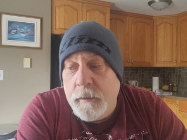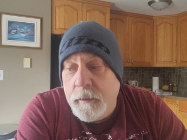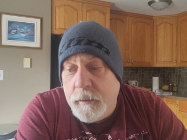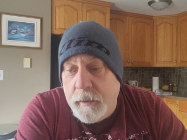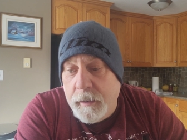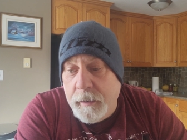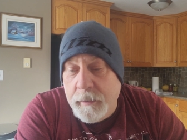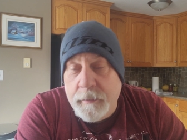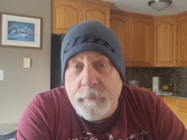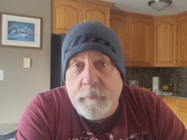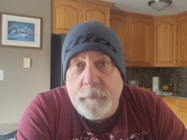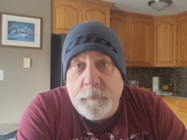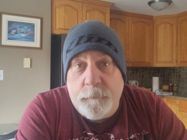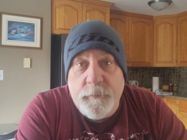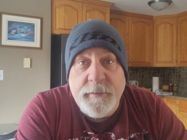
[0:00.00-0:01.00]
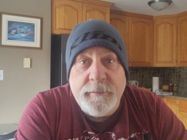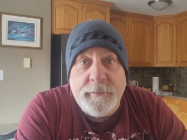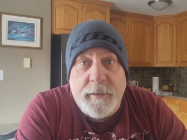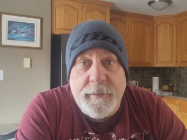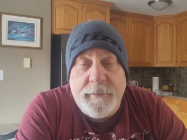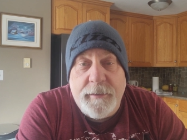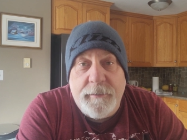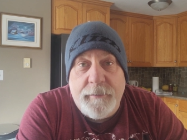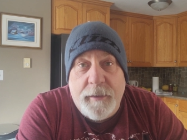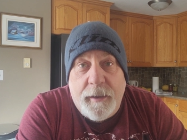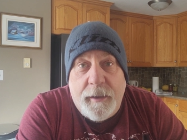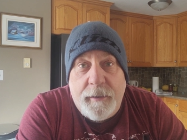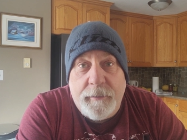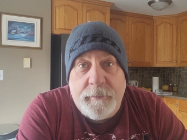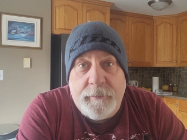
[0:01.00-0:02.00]
And the reason I did
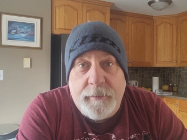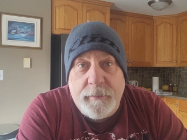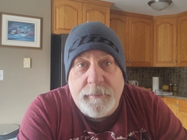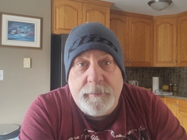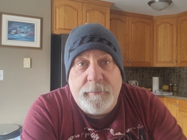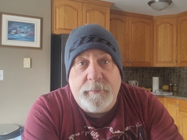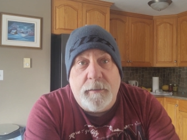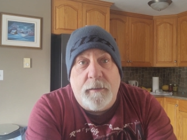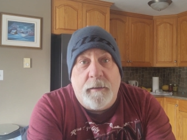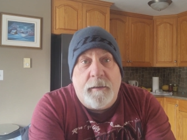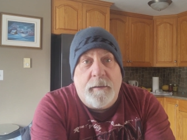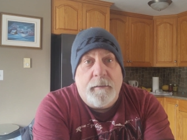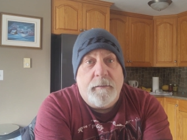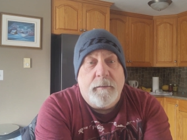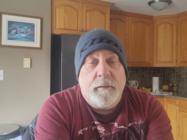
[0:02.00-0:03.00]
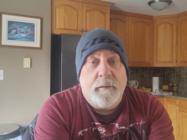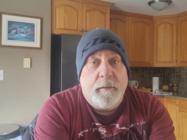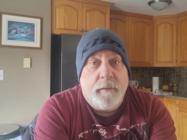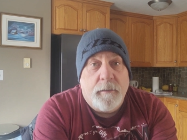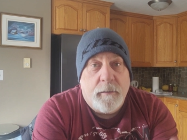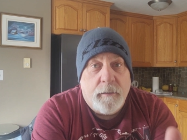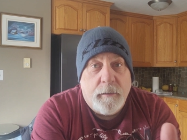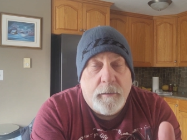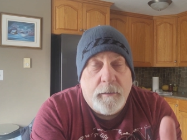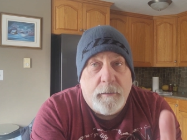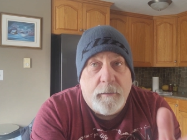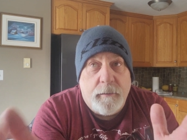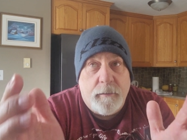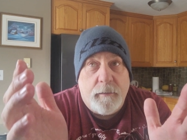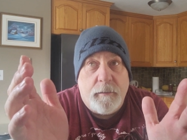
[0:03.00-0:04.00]
that, it's uh,
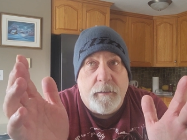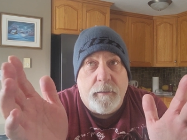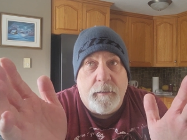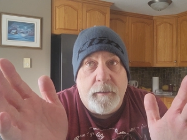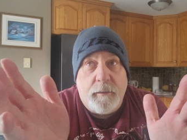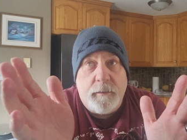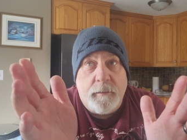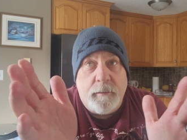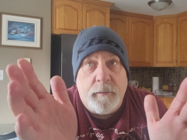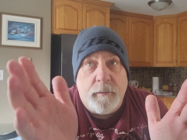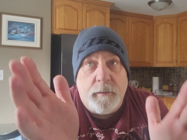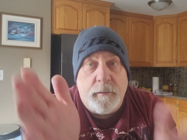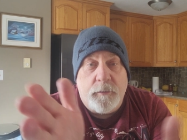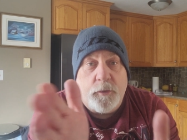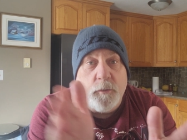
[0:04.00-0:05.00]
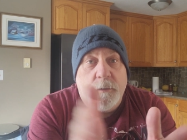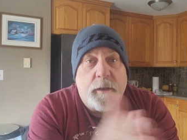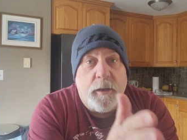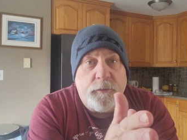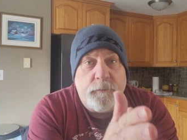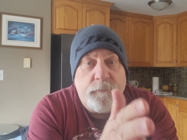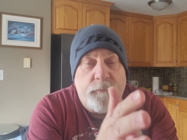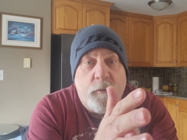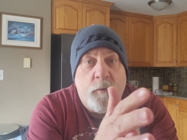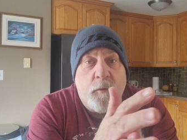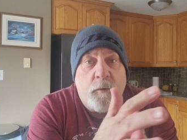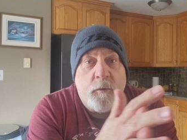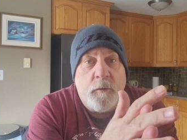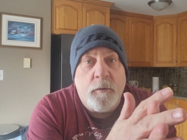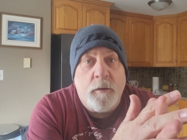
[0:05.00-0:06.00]
in
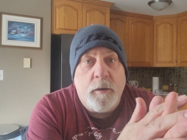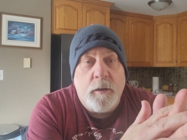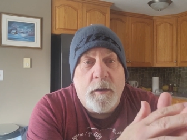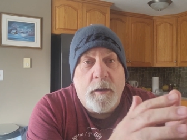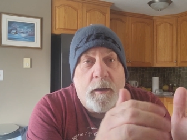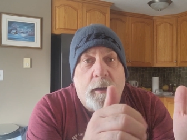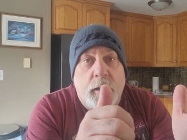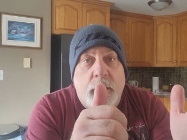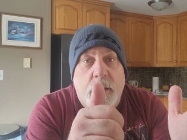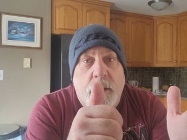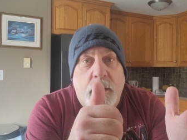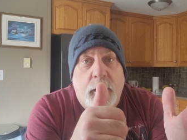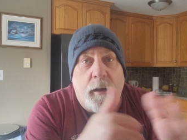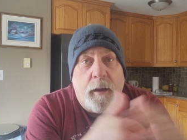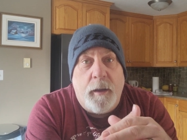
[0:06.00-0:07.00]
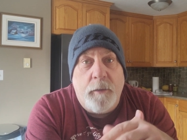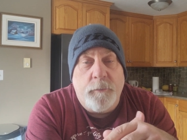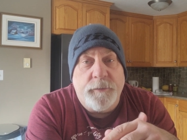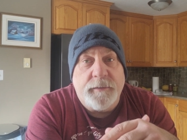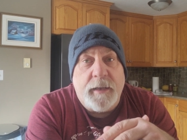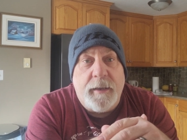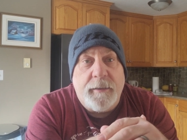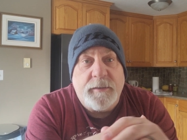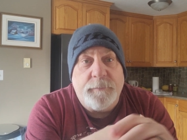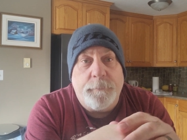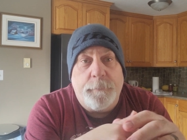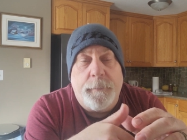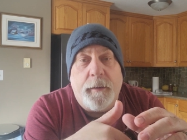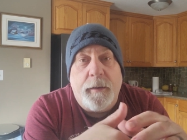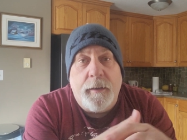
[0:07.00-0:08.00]
2004, I was
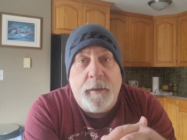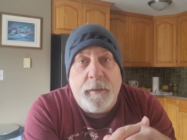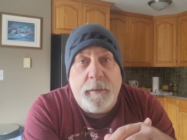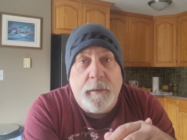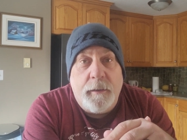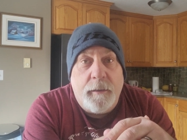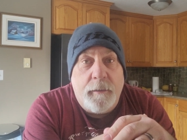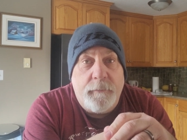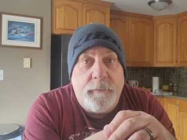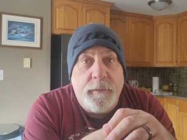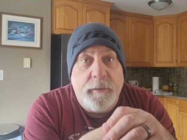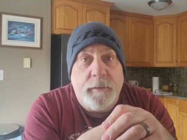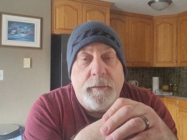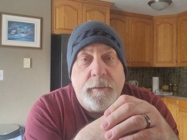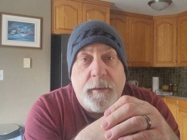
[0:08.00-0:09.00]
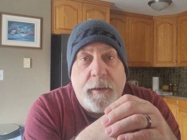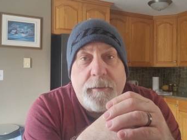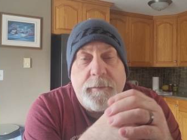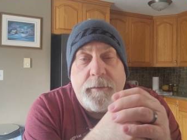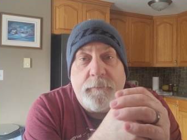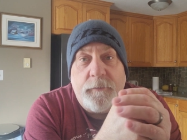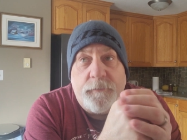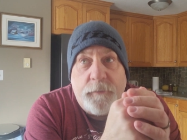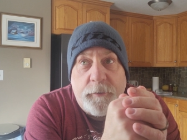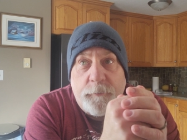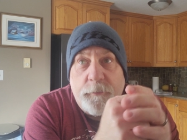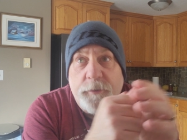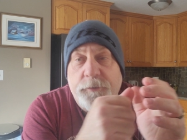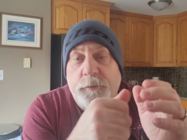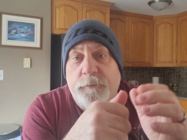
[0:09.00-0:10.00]
asked by uh, the ATV
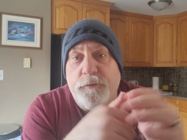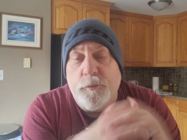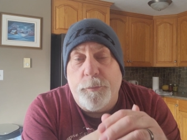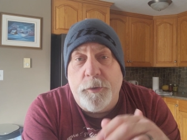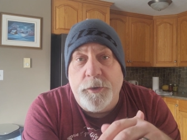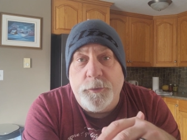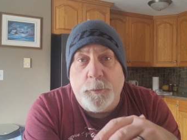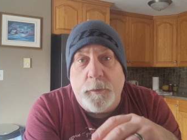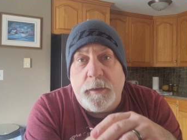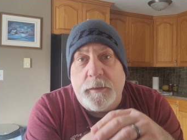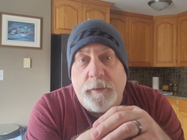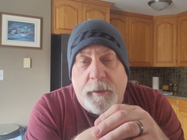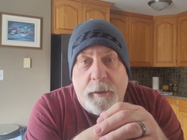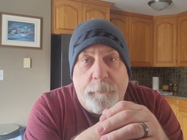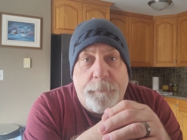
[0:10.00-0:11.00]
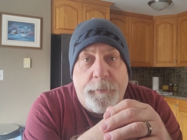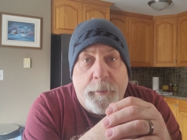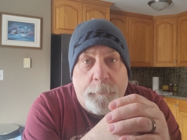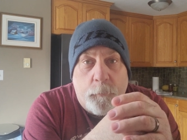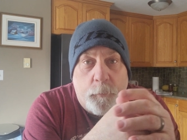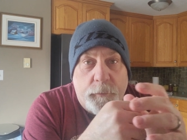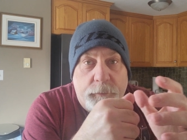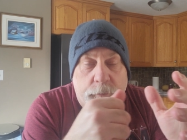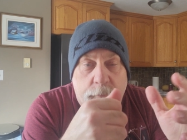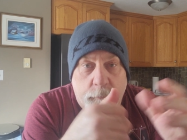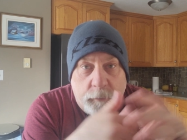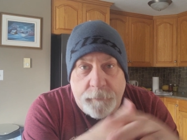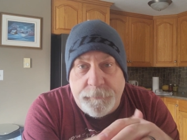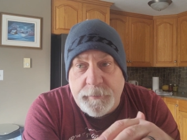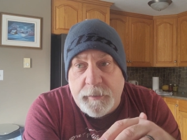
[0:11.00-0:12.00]
Federation of New Brunswick to help them with their
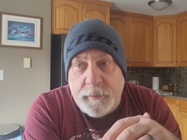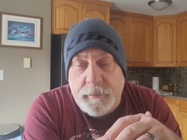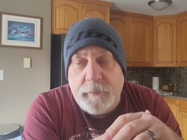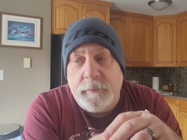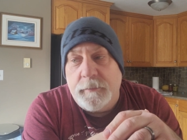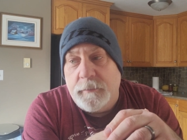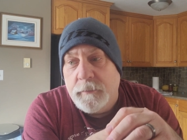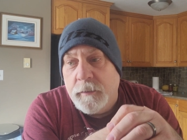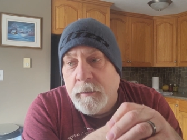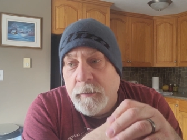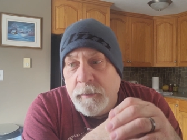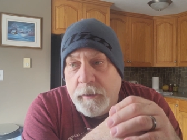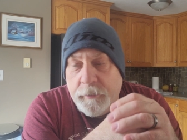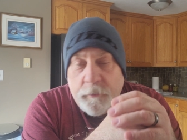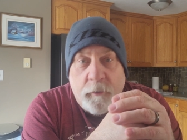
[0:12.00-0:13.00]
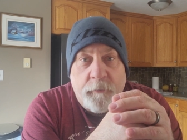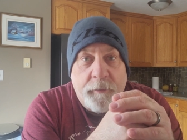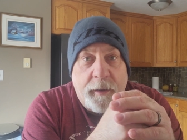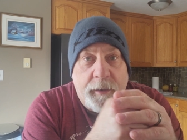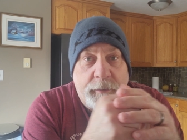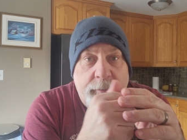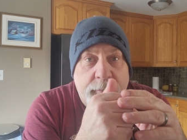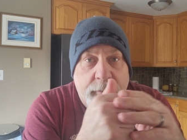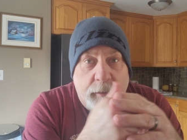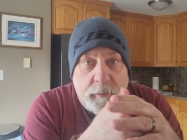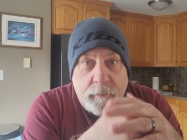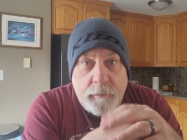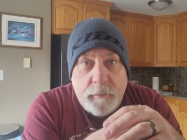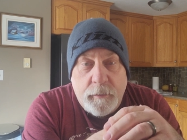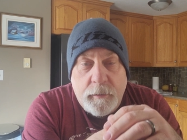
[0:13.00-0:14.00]
website and, and all that. And uh,
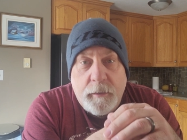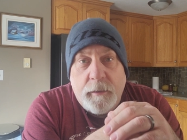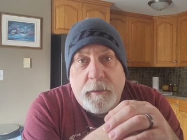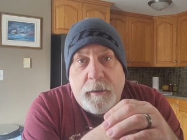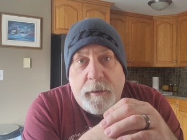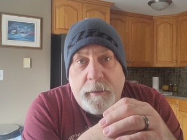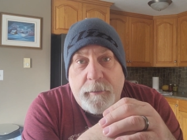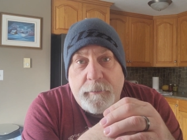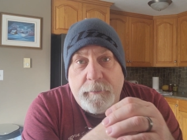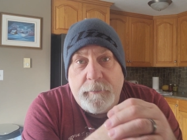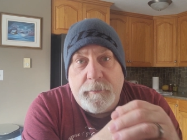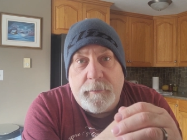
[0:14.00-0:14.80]
I